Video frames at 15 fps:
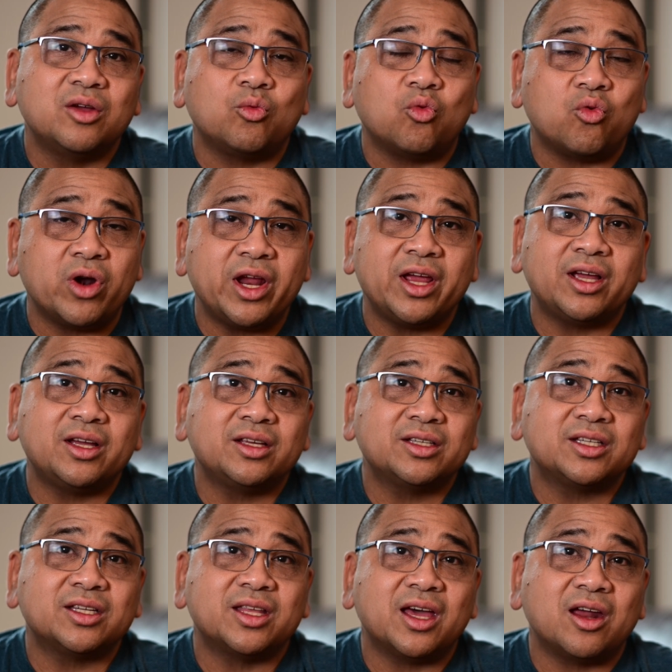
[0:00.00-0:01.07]

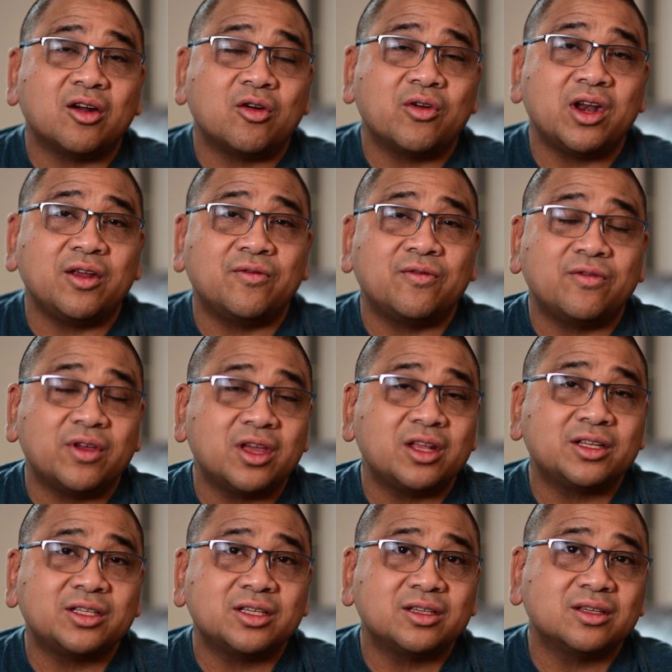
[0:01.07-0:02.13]
rings that already
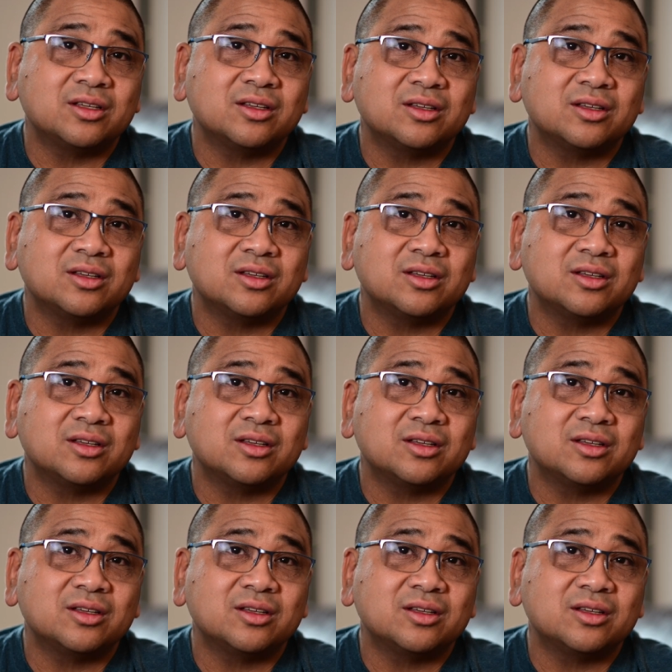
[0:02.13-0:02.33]
fit